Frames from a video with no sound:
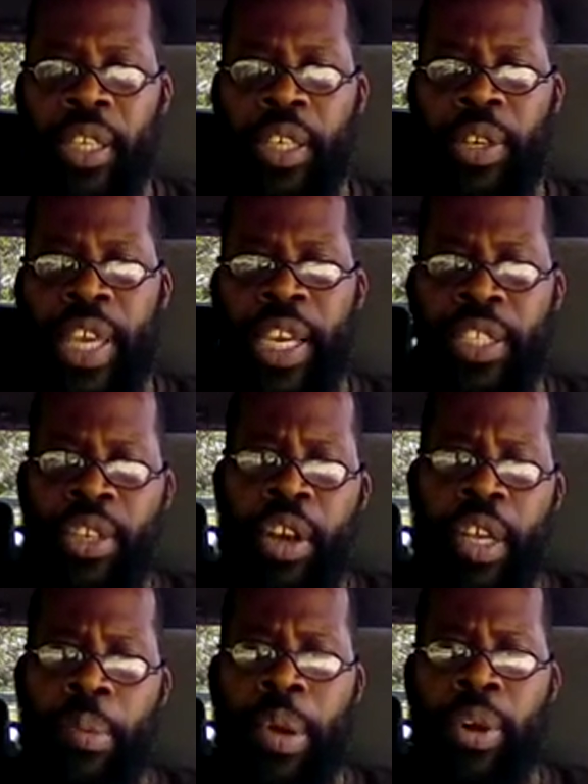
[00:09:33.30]
you can't
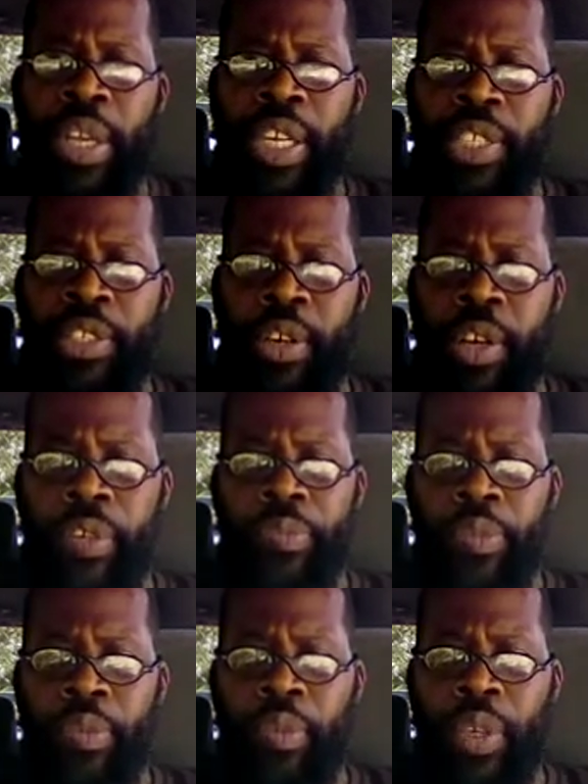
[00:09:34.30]
talk about Esau,
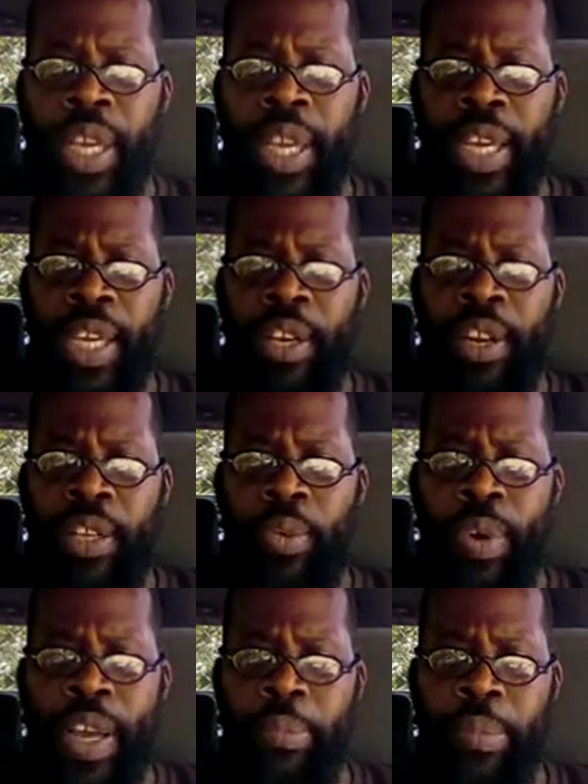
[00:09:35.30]
you can't get on the
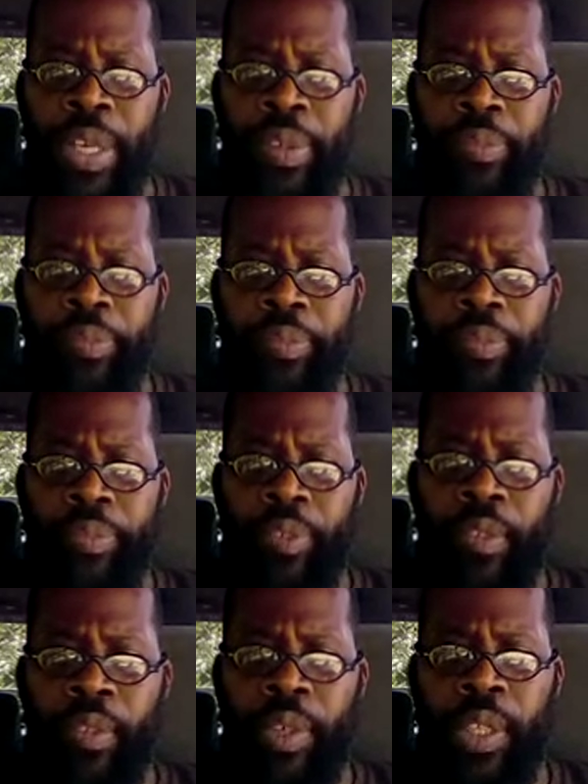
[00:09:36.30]
white man,
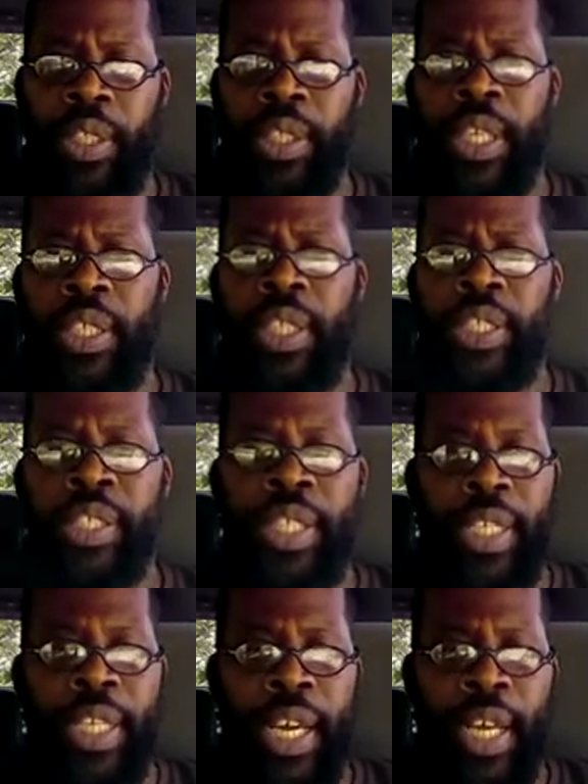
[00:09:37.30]
and he said he
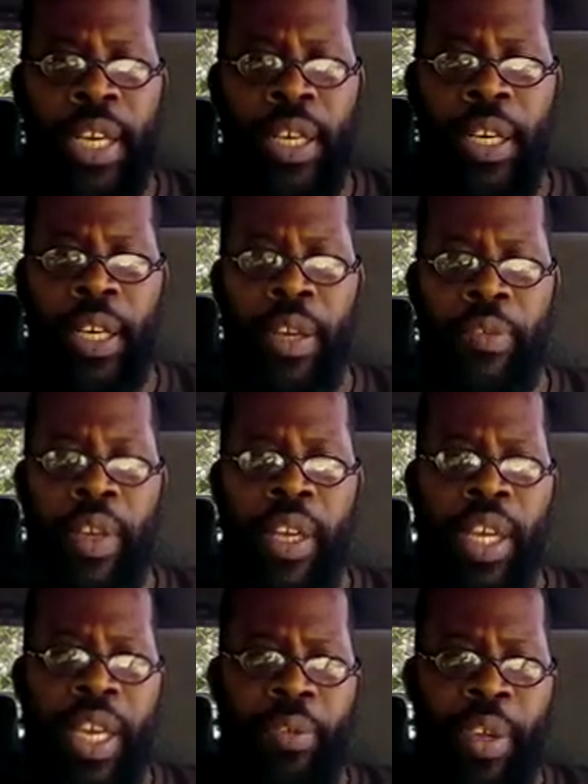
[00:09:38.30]
said that uh,
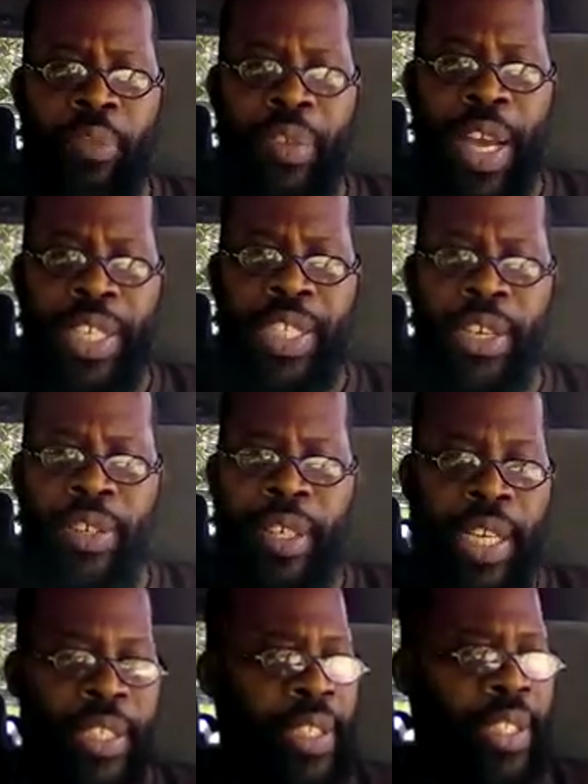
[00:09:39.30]
if he finds out
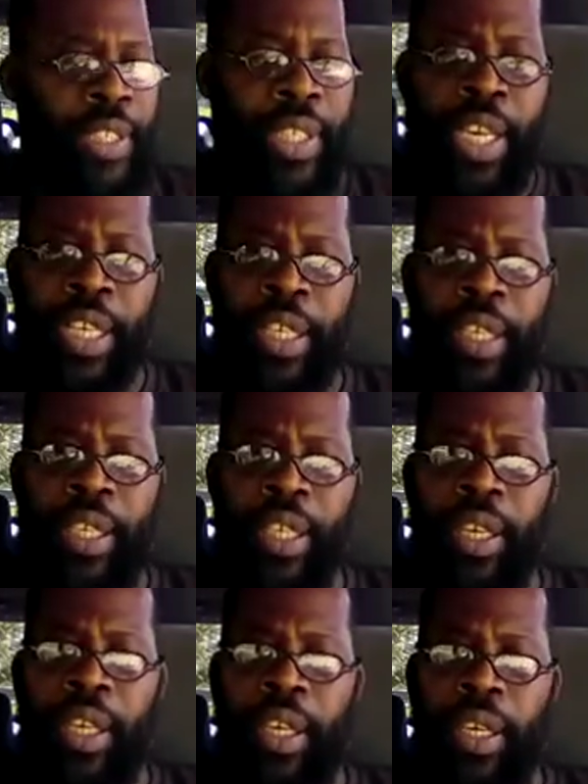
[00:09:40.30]
that there's any
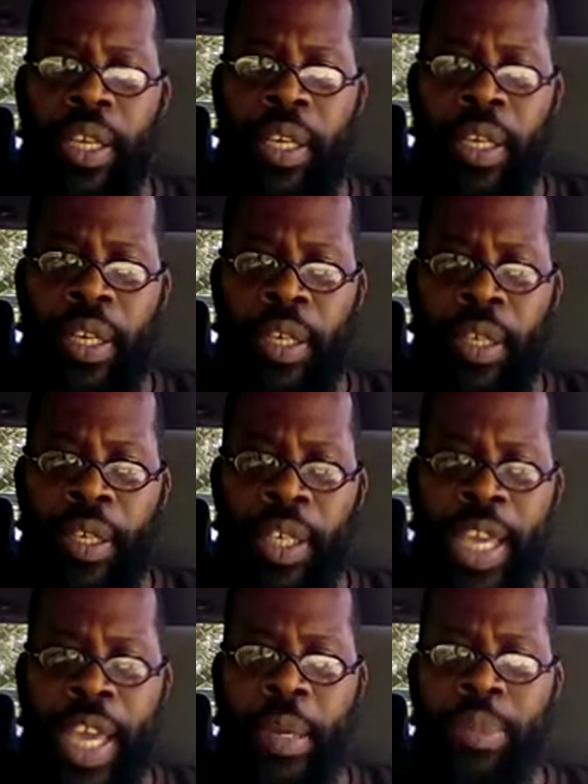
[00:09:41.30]
uh,
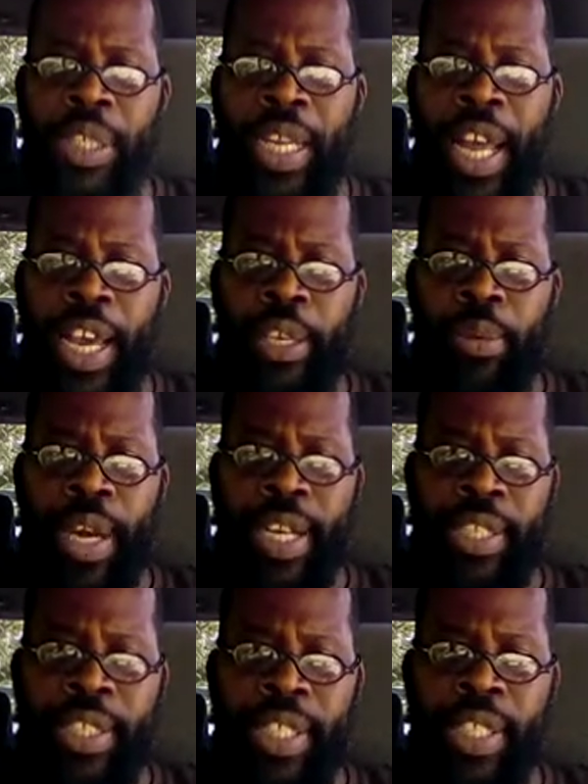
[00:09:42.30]
camps in
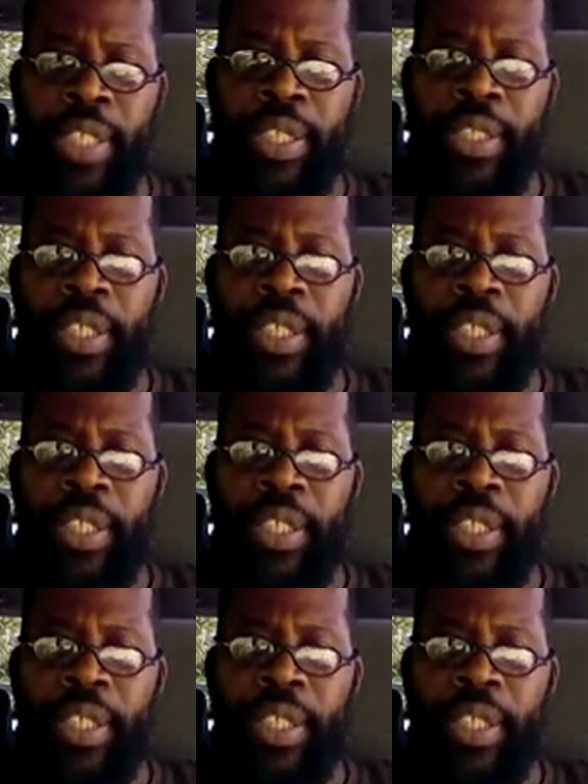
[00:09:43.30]
IUIC